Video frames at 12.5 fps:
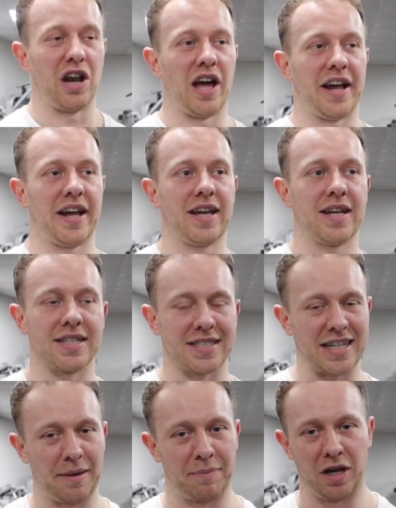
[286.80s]
like
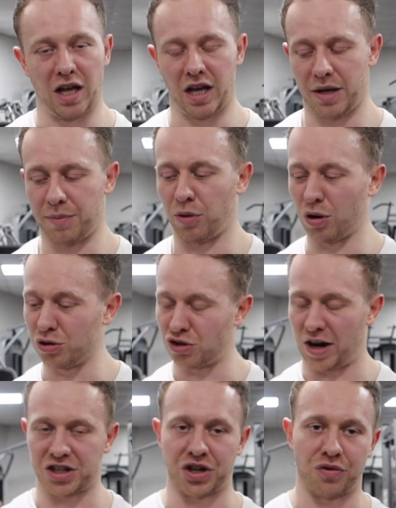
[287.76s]
scapular
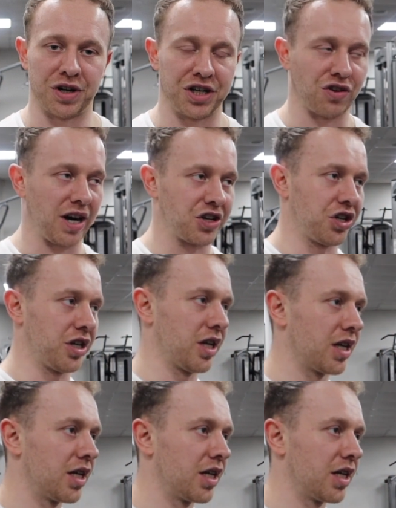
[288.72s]
protraction and retraction.